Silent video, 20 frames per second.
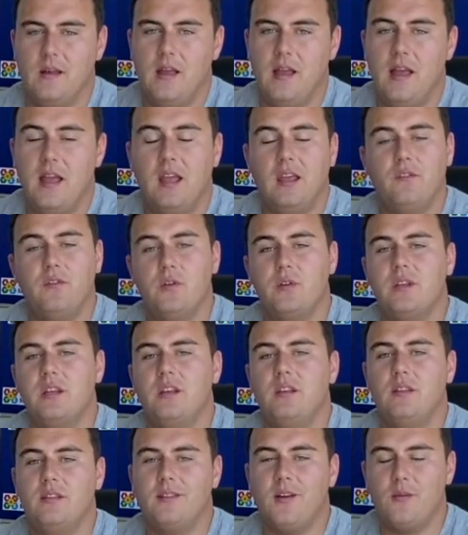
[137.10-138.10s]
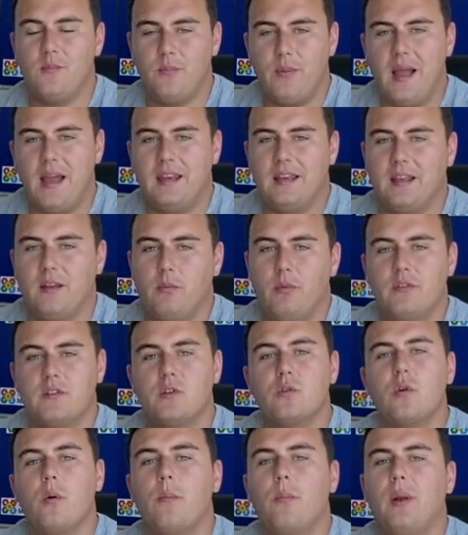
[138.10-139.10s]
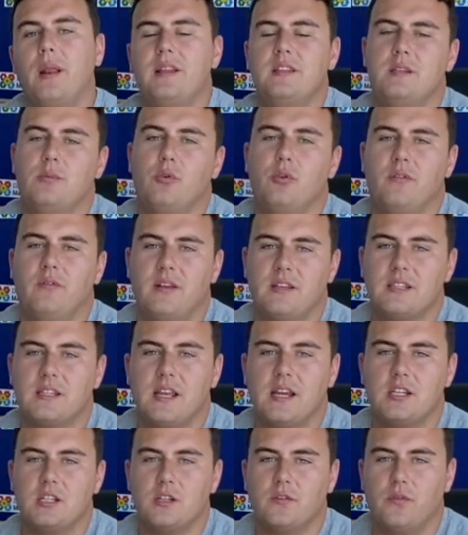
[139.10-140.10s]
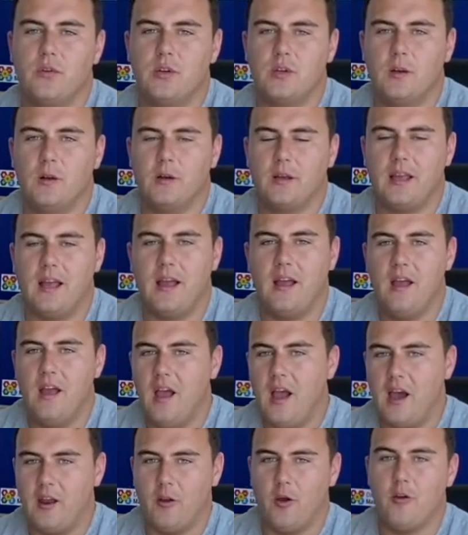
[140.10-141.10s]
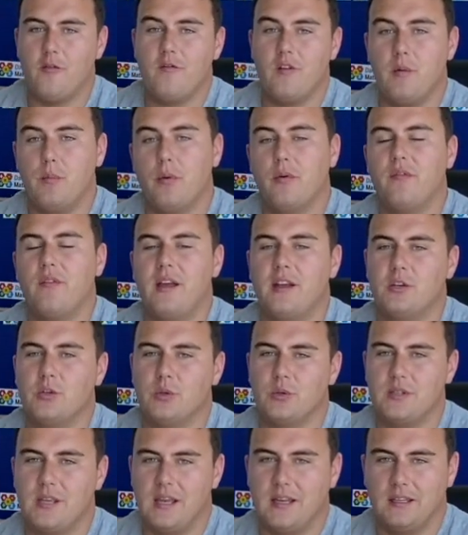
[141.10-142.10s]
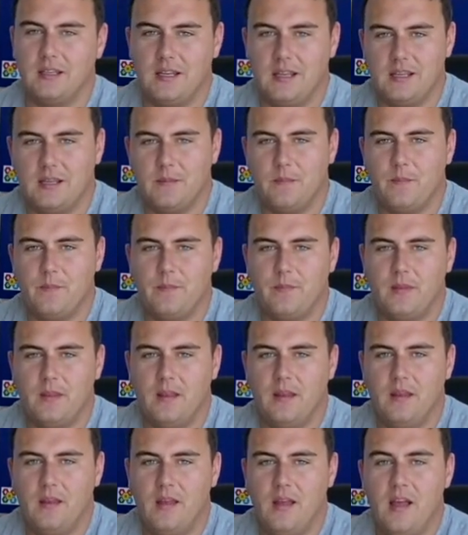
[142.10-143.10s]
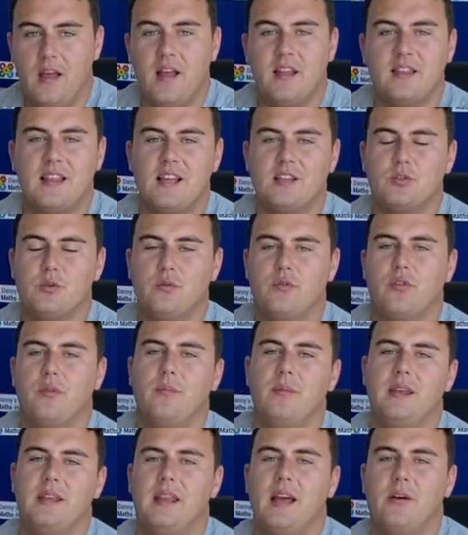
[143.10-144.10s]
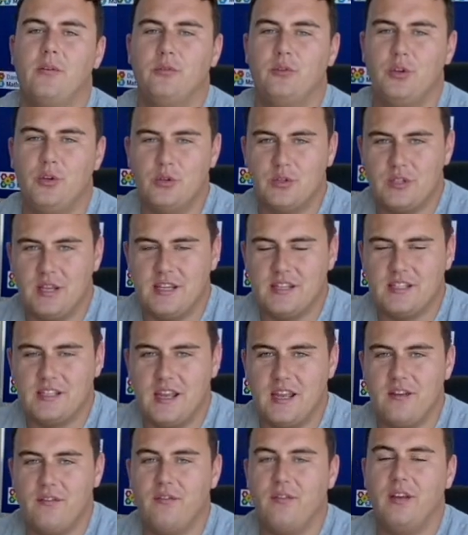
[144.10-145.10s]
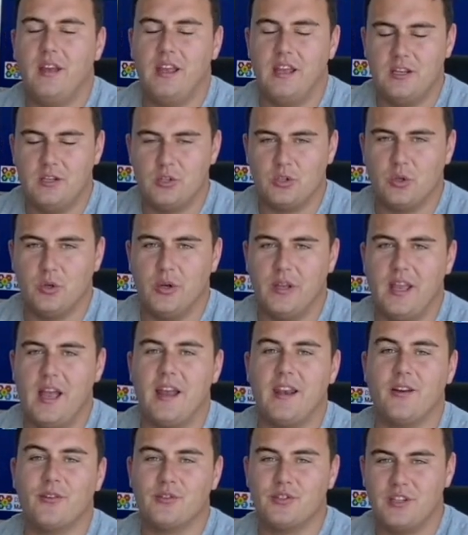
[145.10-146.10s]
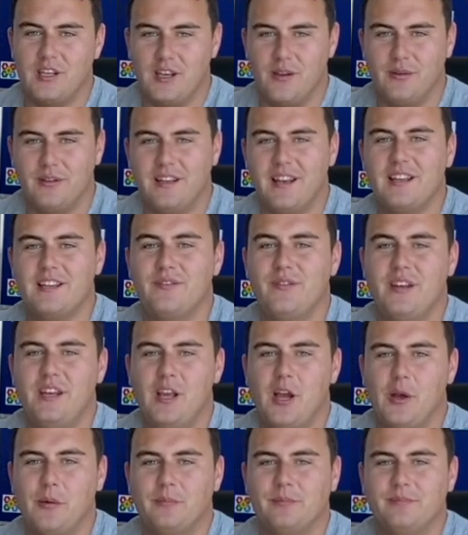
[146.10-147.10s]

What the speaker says: If you didn't, don't panic. We've still got plenty more investigations for you to look at and hopefully perfect your technique. That's all from me now. Do stay safe, enjoy, and I'll see you in the next video.